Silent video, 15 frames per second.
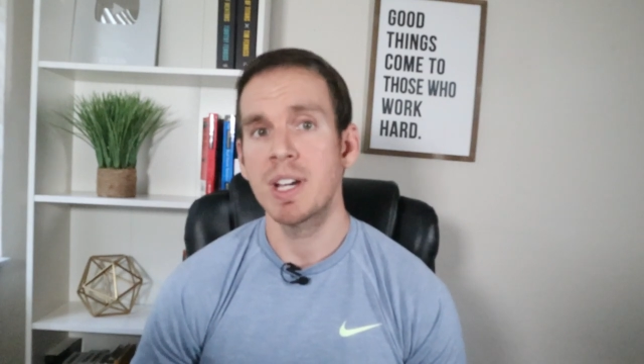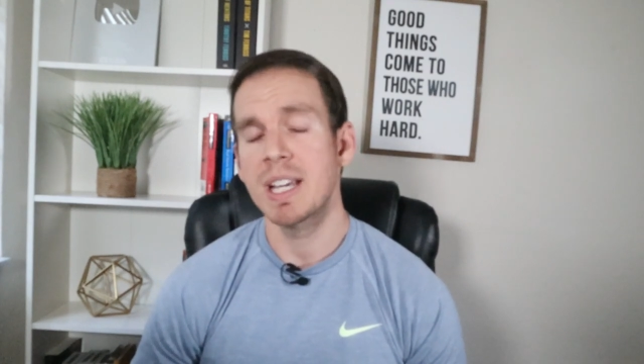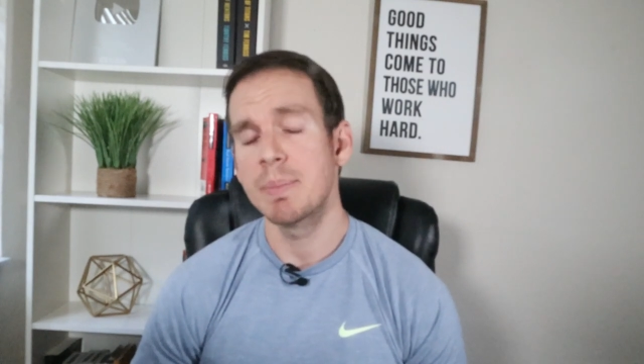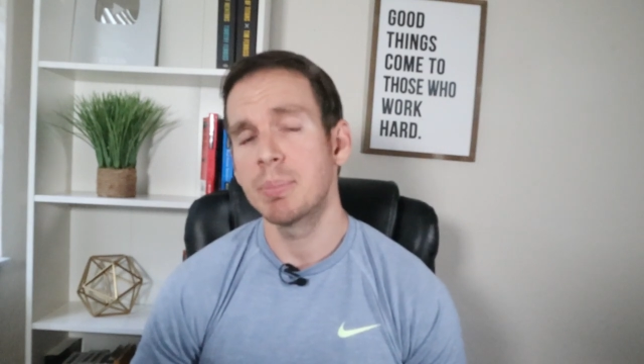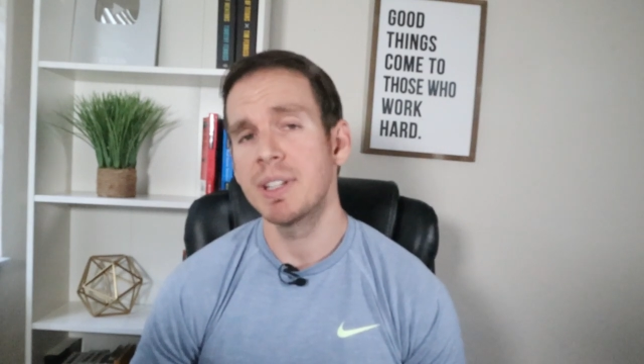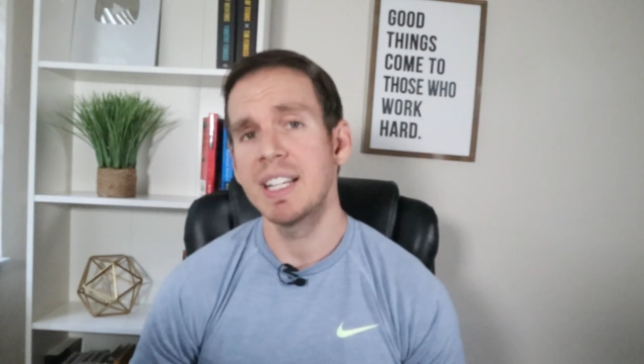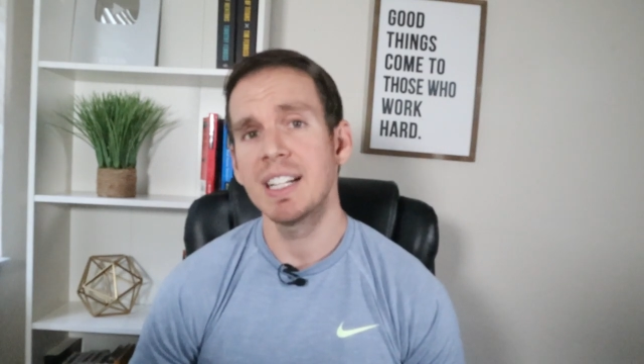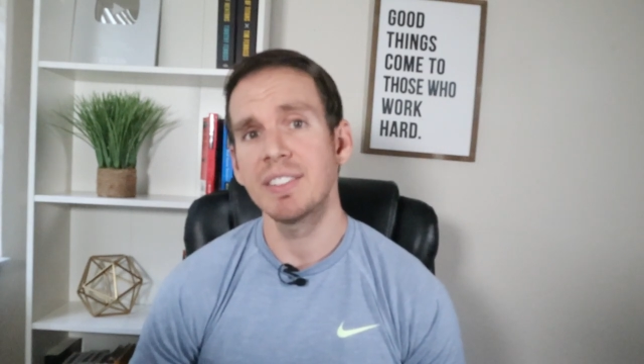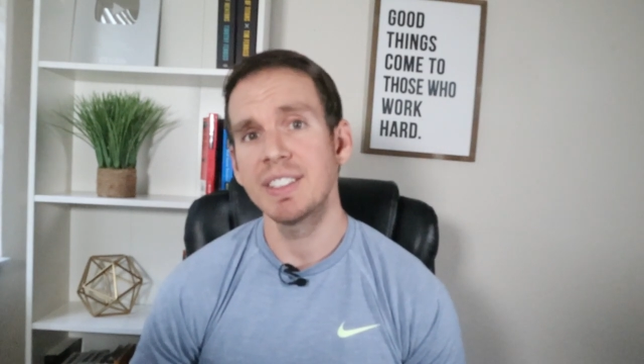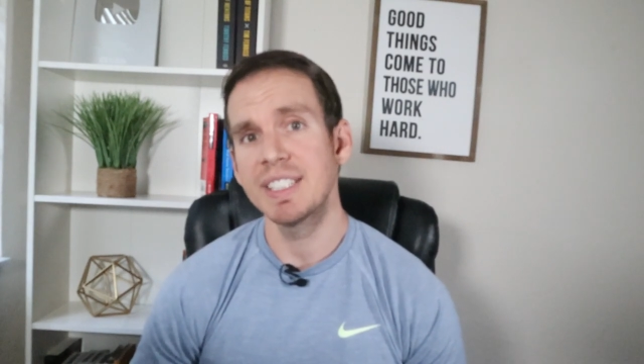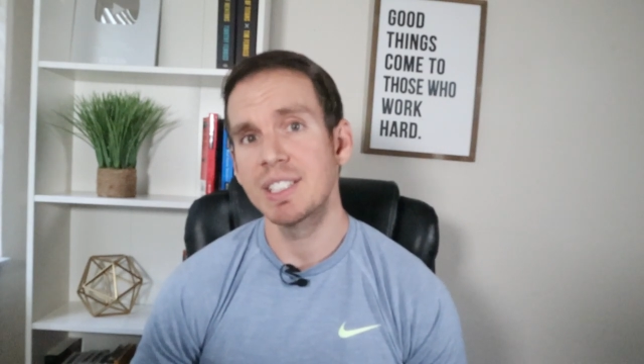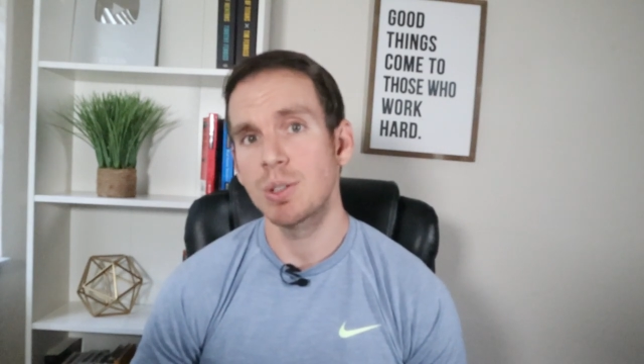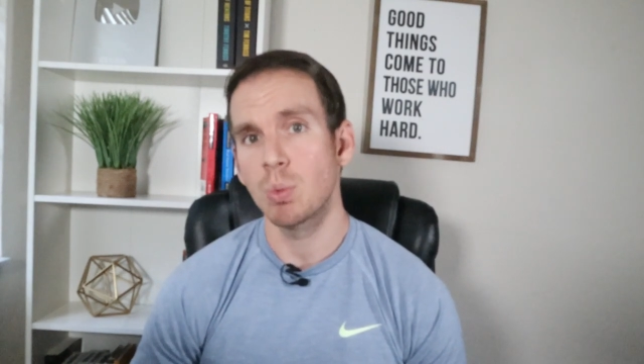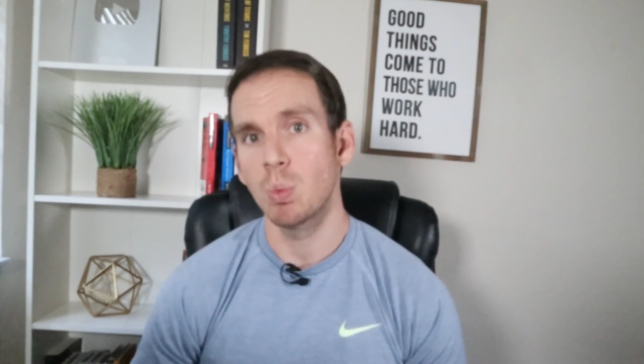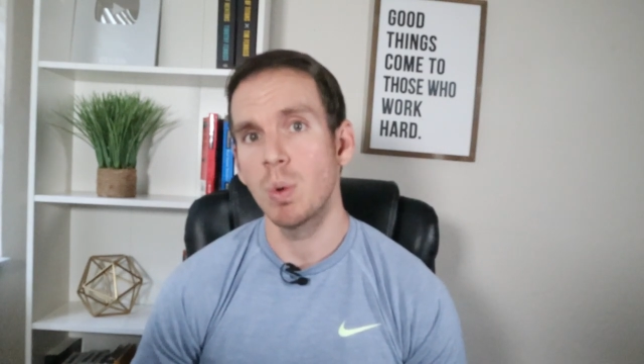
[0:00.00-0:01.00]
and complete at
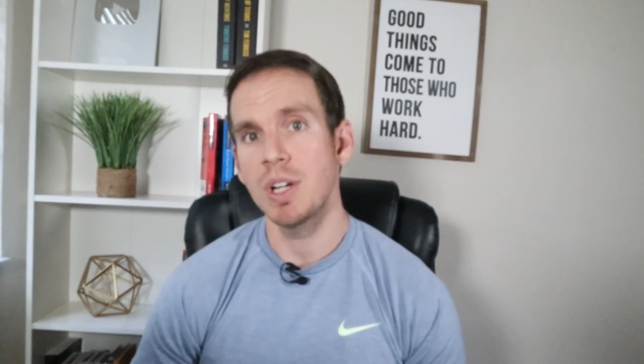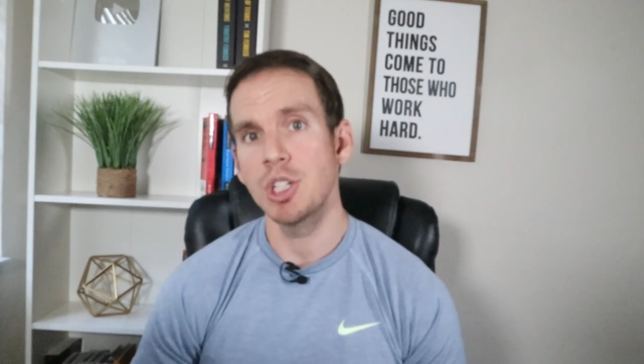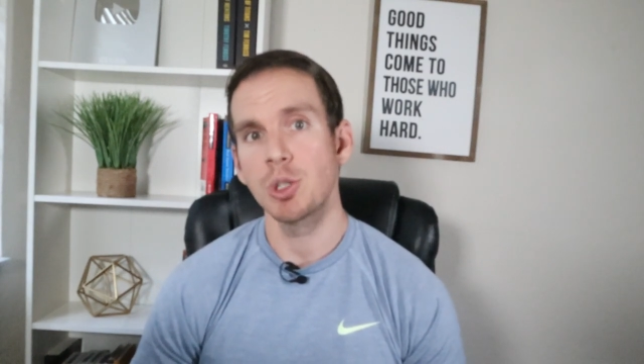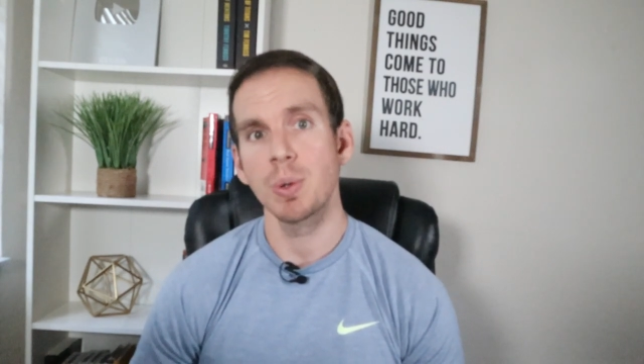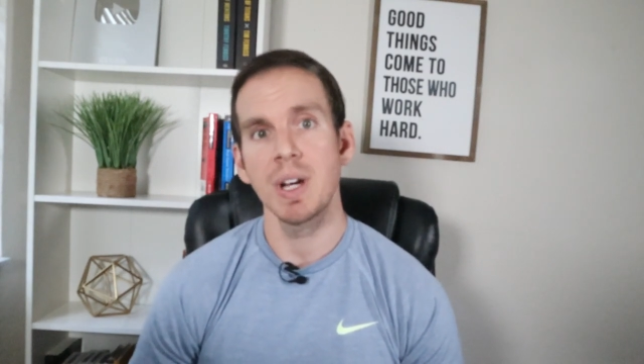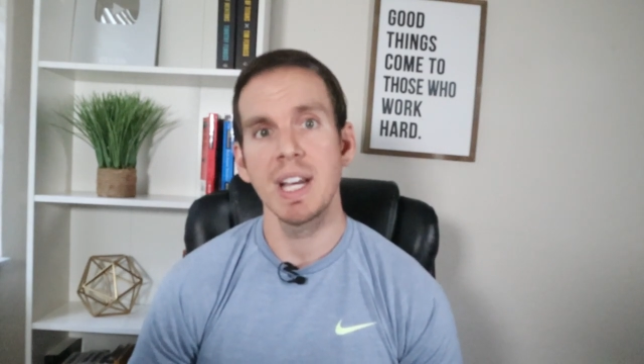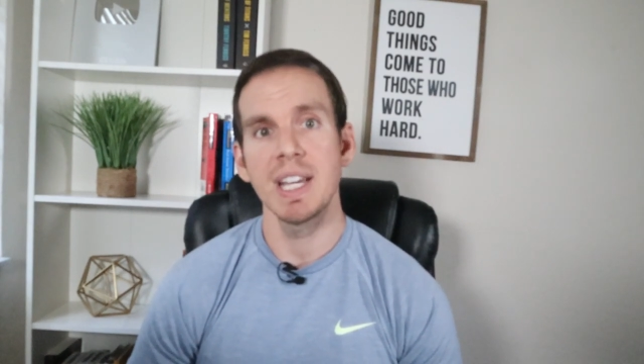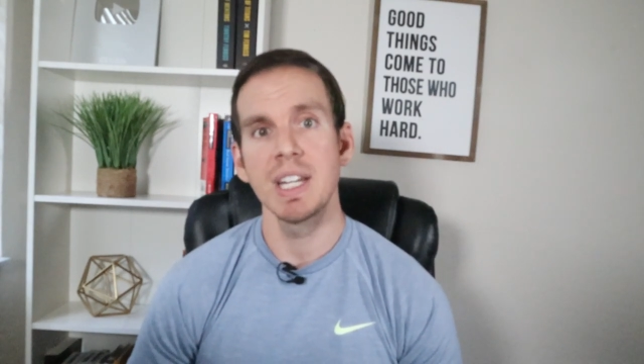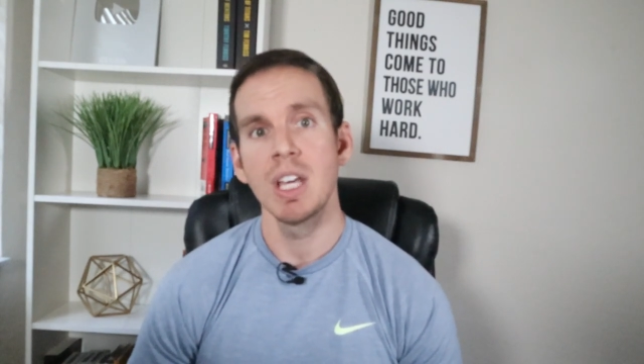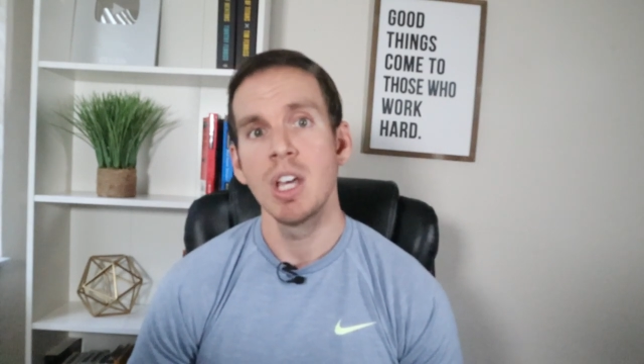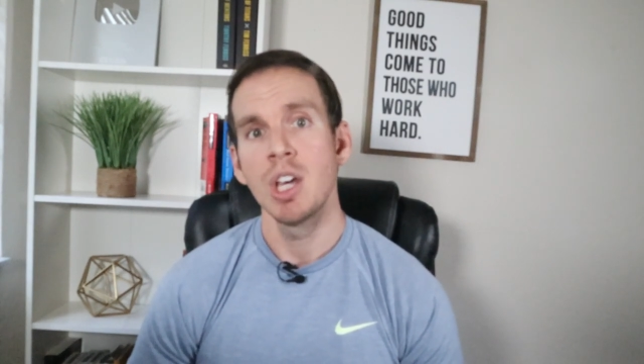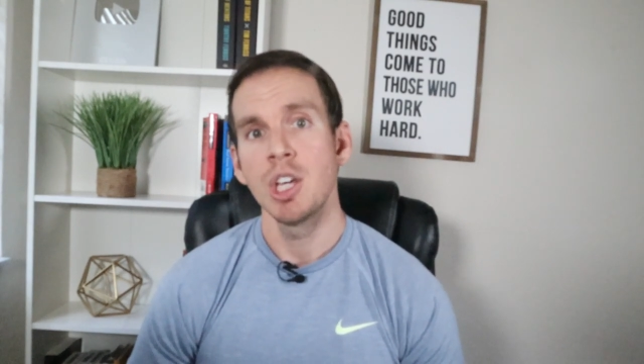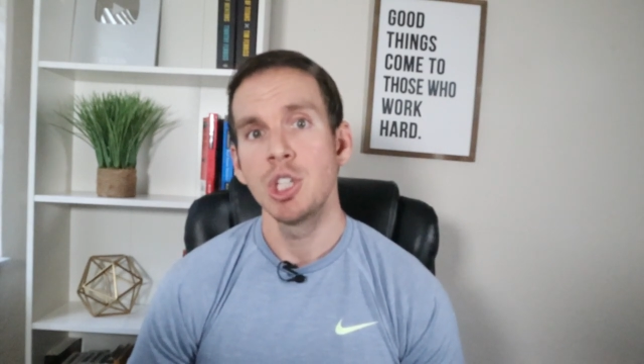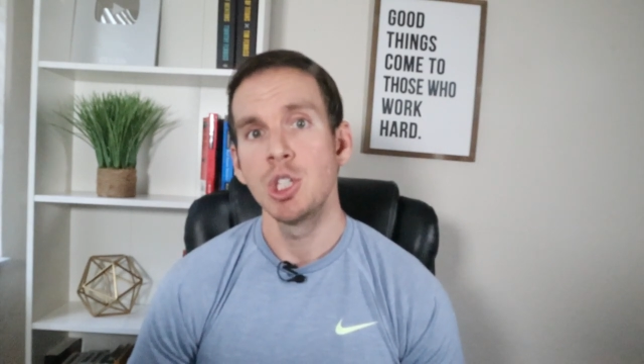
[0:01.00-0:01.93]
least 1 trade,